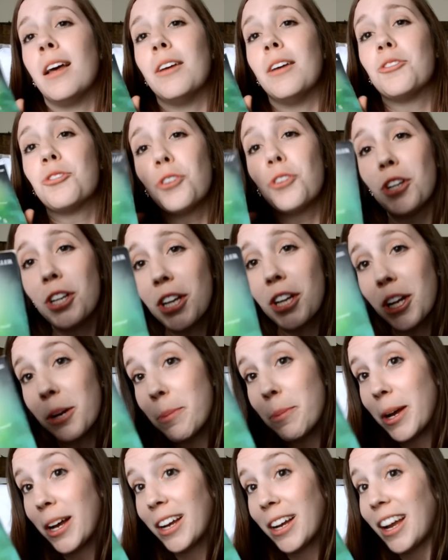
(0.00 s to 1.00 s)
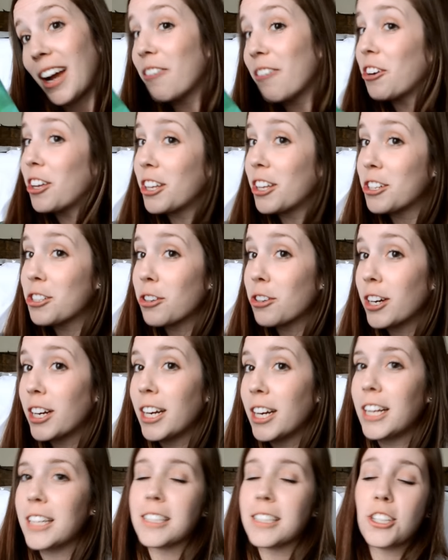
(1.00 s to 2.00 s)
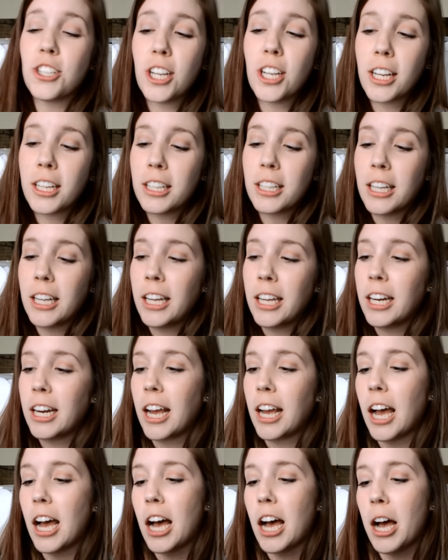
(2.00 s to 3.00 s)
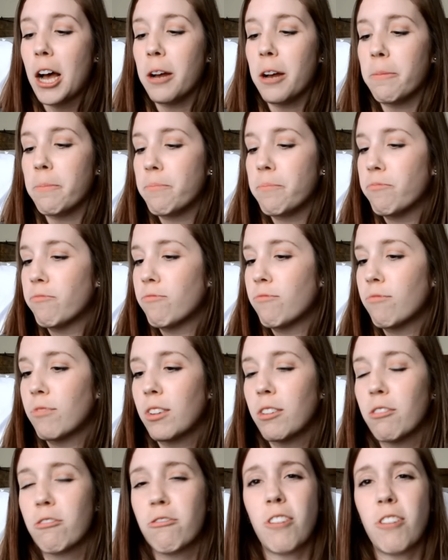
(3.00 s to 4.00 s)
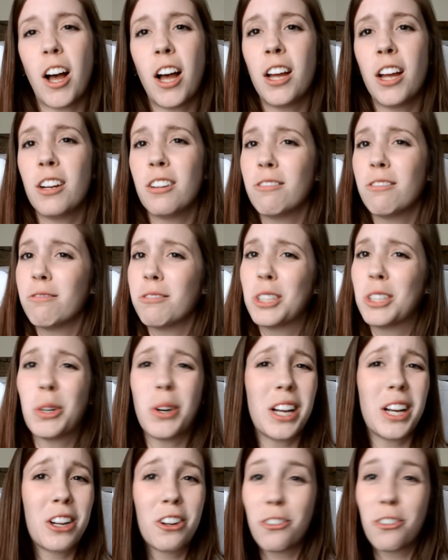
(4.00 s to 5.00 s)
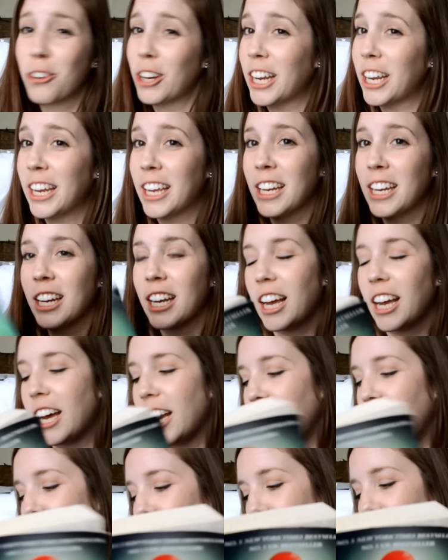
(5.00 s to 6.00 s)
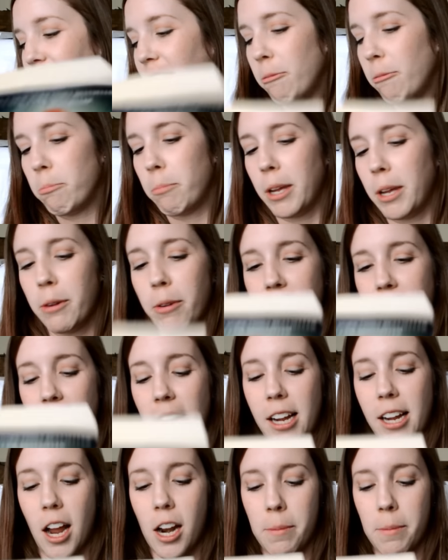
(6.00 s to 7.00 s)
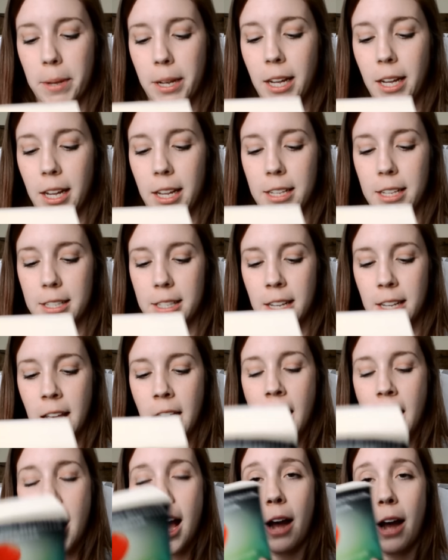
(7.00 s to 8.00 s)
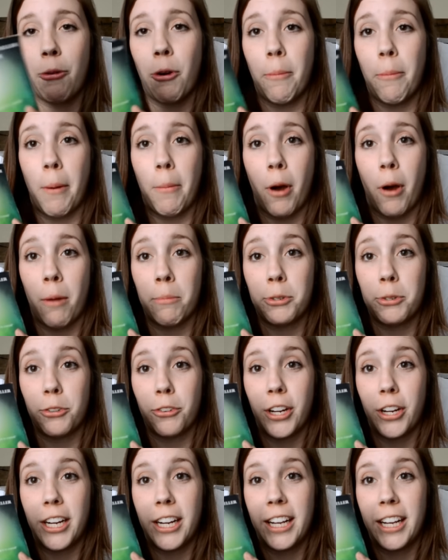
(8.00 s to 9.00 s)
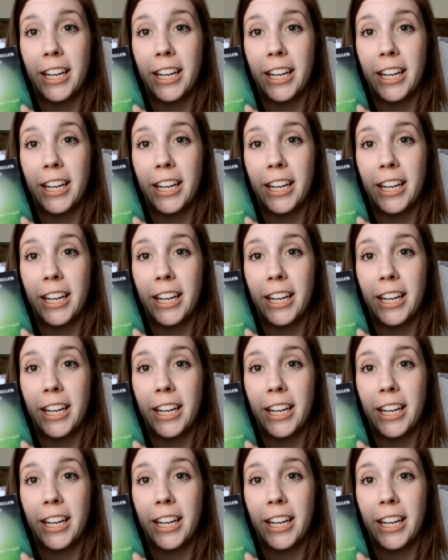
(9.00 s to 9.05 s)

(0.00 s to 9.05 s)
it's a really good book. I really enjoyed it. It's a chick lit, um, fun, quick read. Uh, but anyways, I got it because I want my mom to read